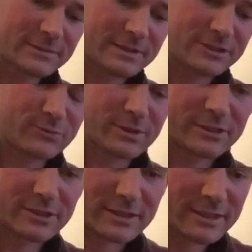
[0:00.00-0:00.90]
I just wanted
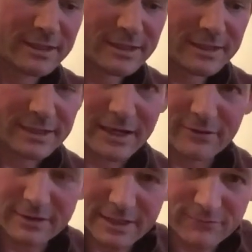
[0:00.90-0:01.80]
to, now
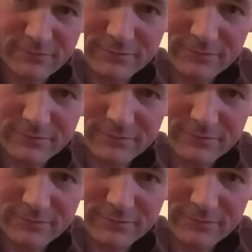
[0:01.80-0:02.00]
if